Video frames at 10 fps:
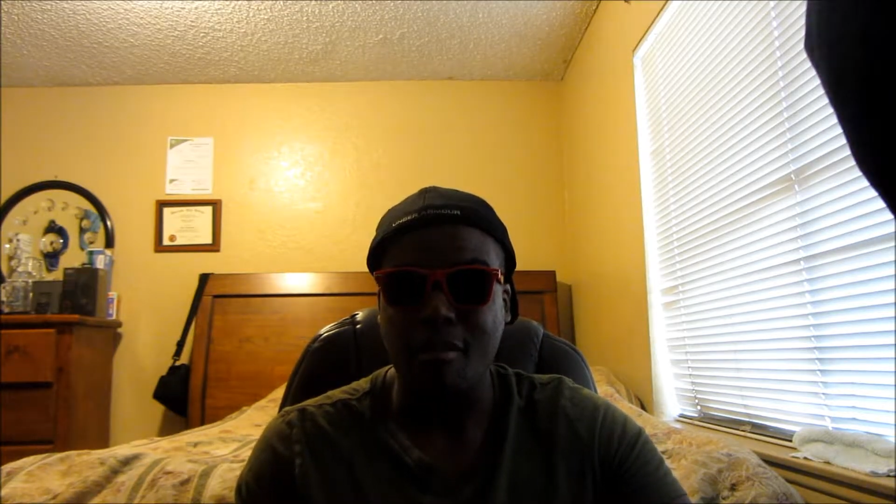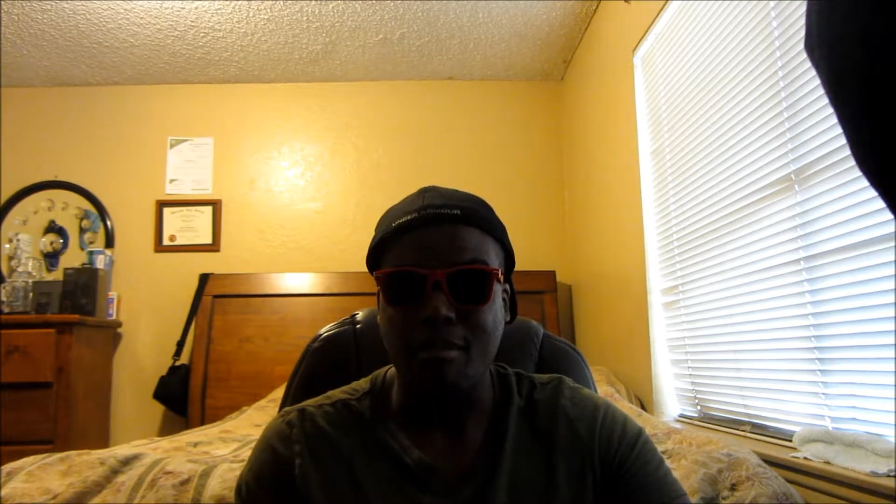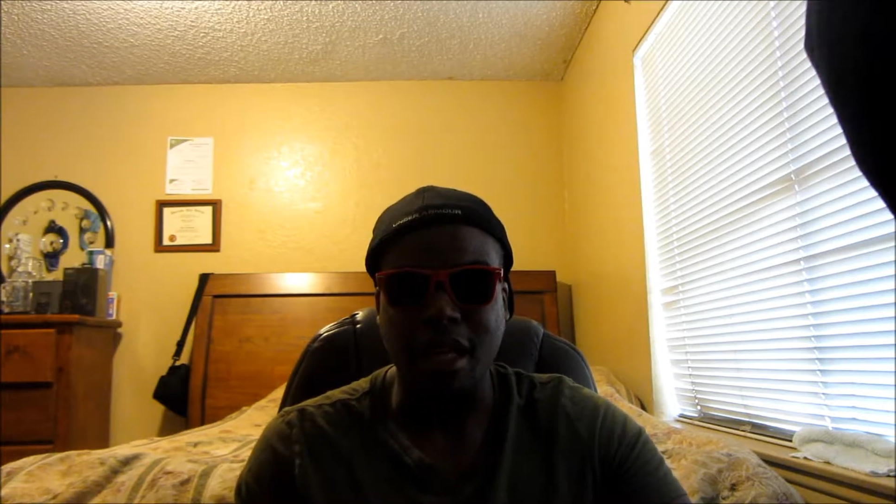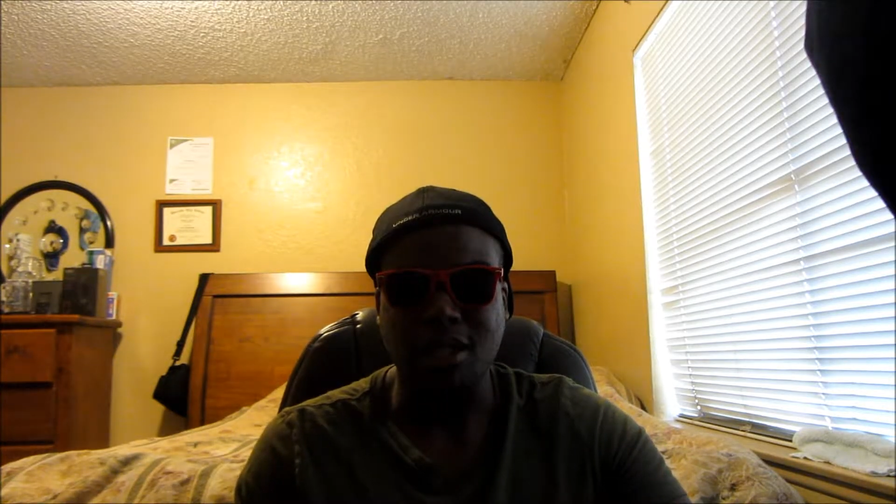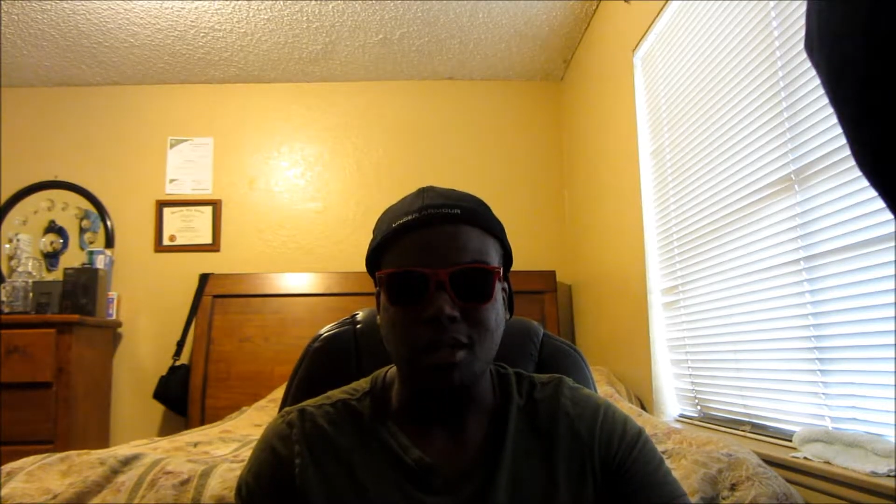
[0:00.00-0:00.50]

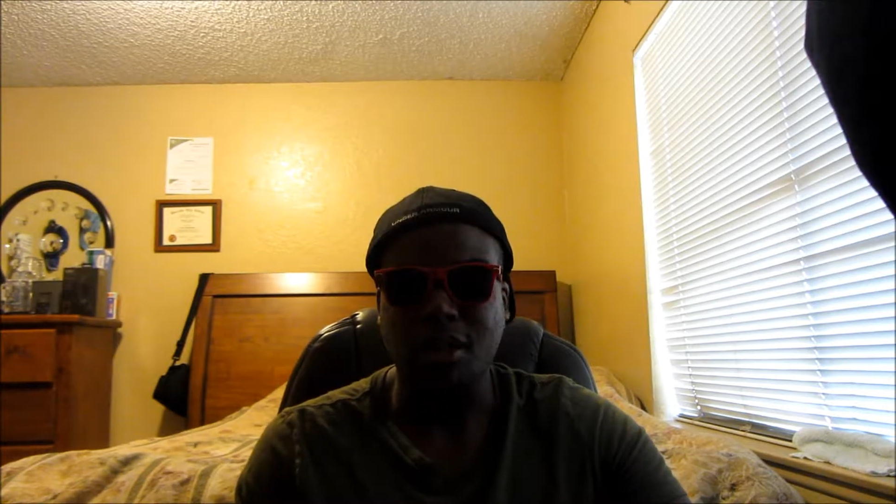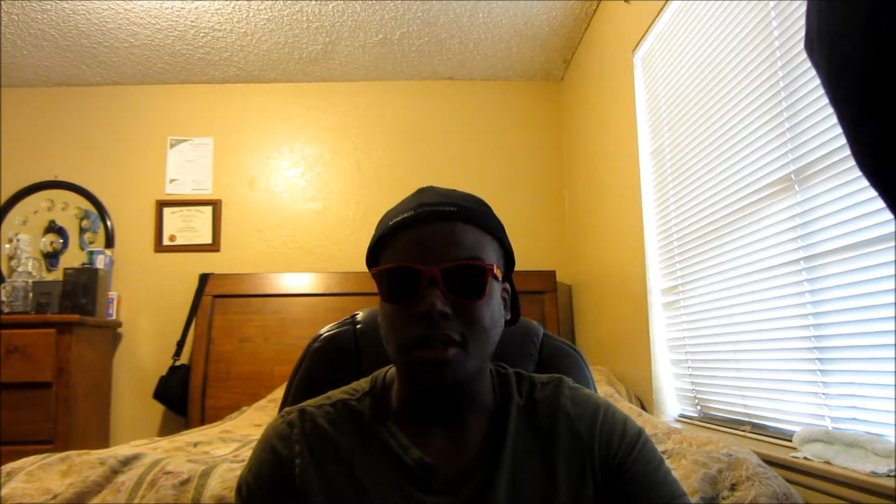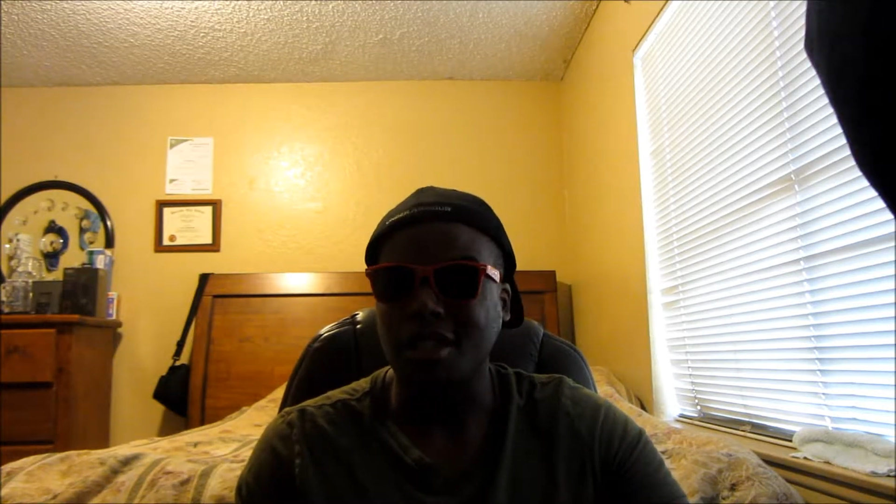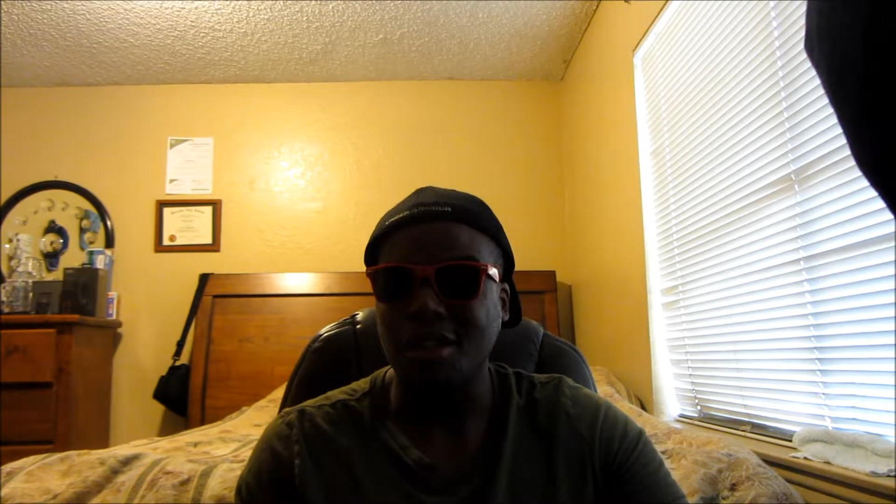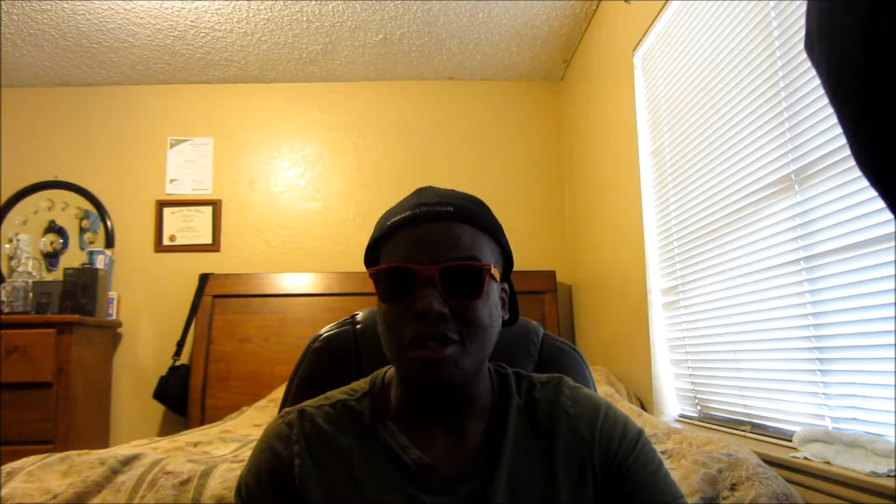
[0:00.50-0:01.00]
based on
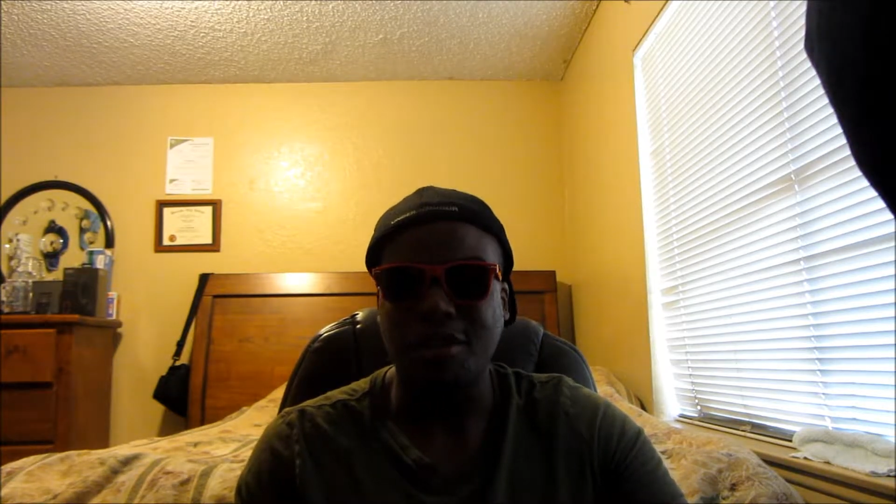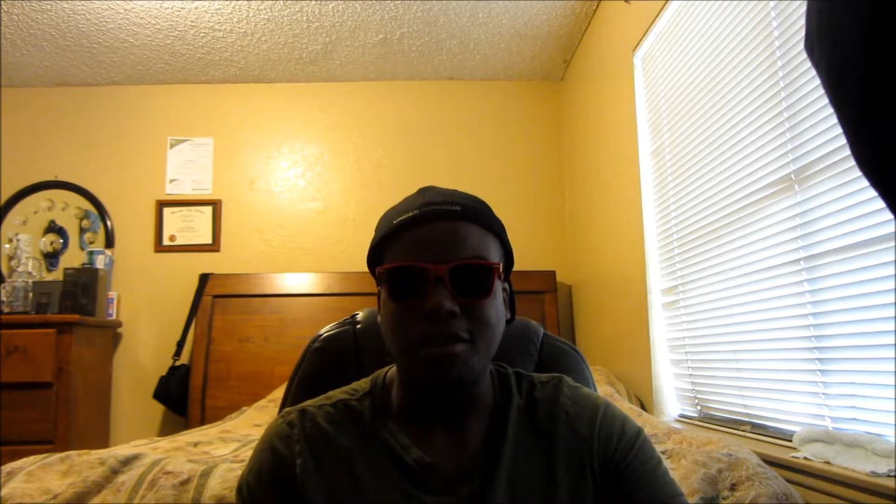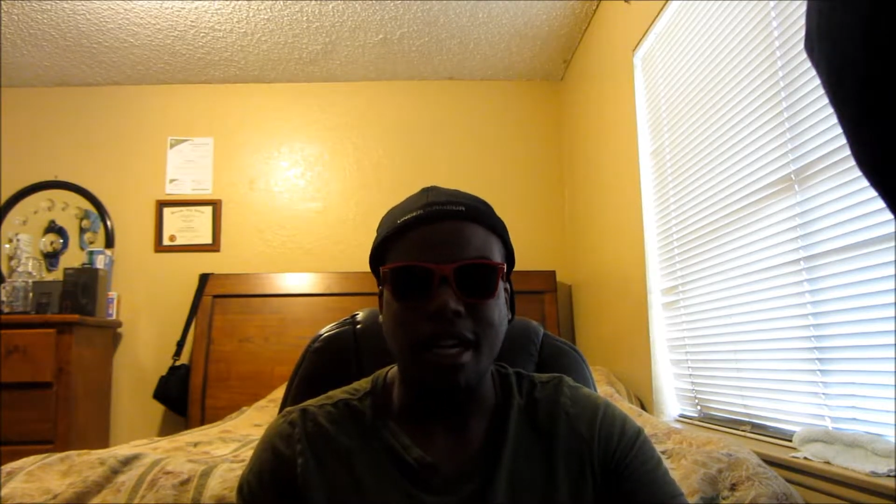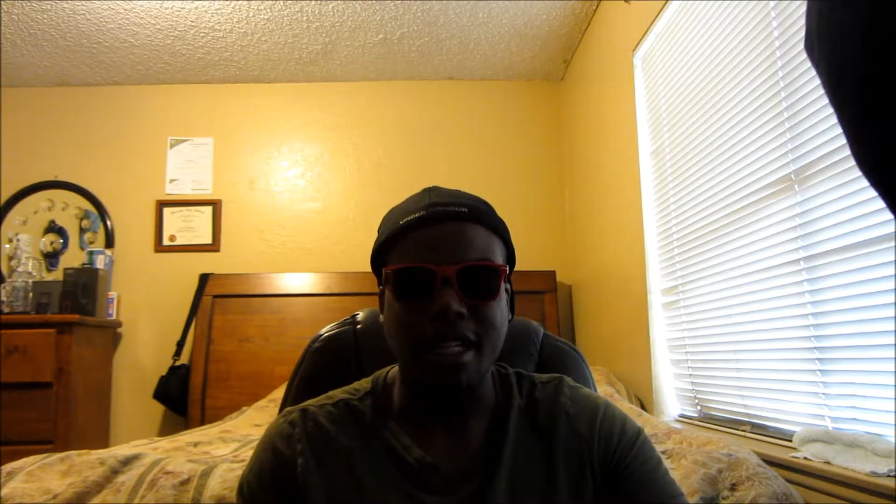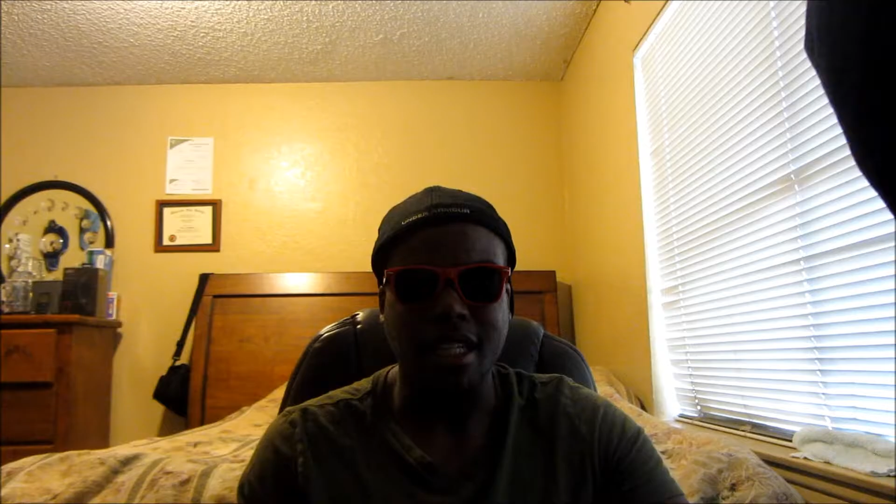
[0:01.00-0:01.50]
her years of
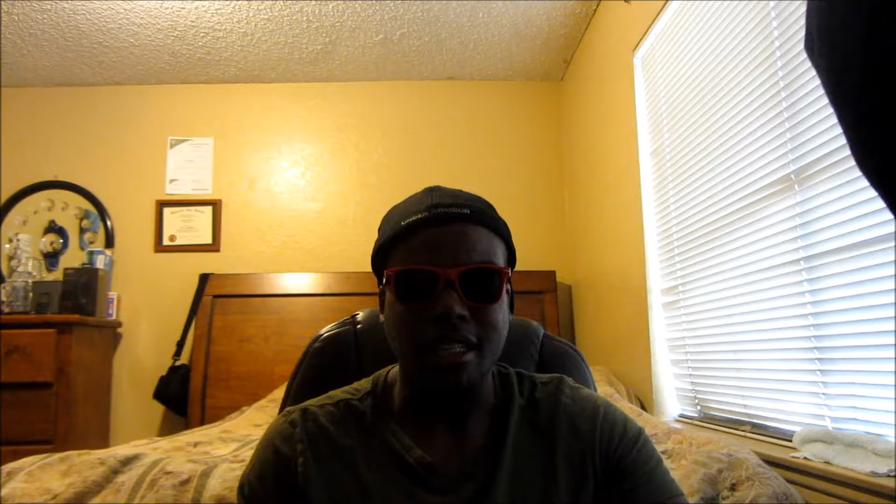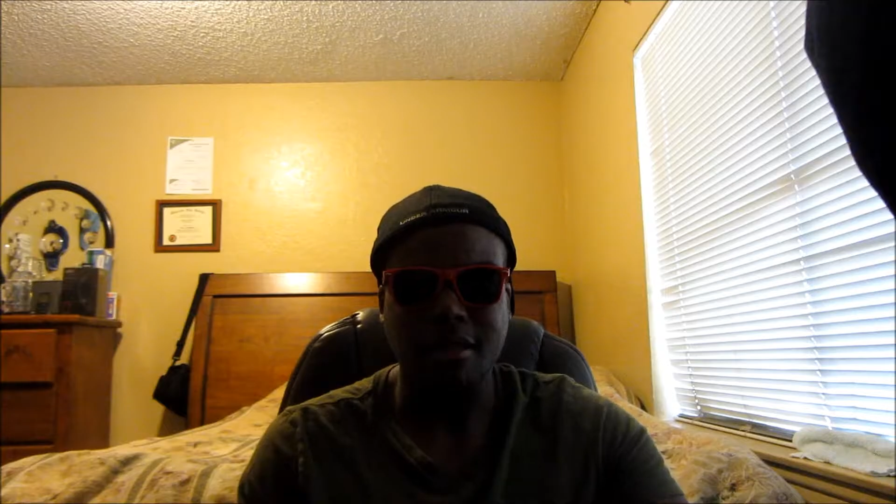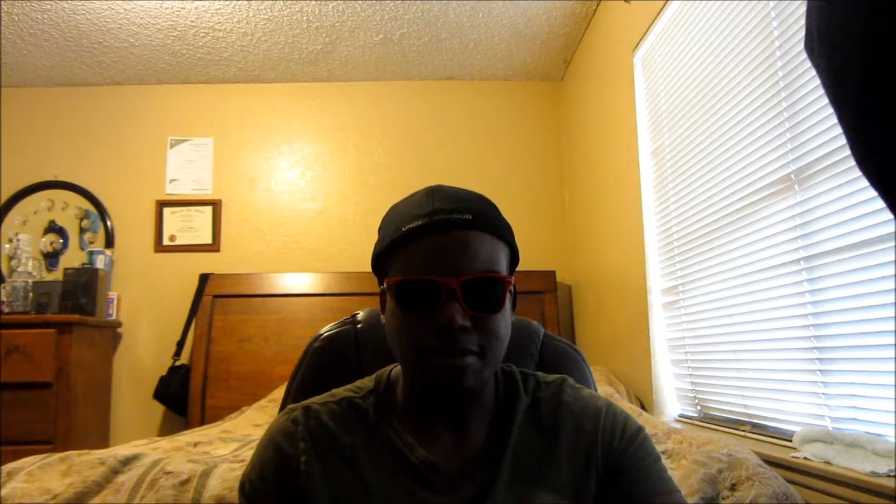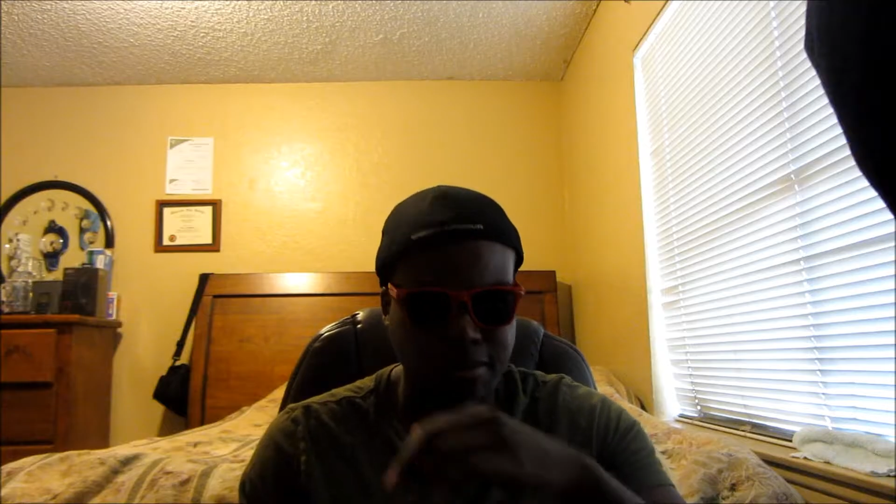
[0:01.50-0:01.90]
fighting.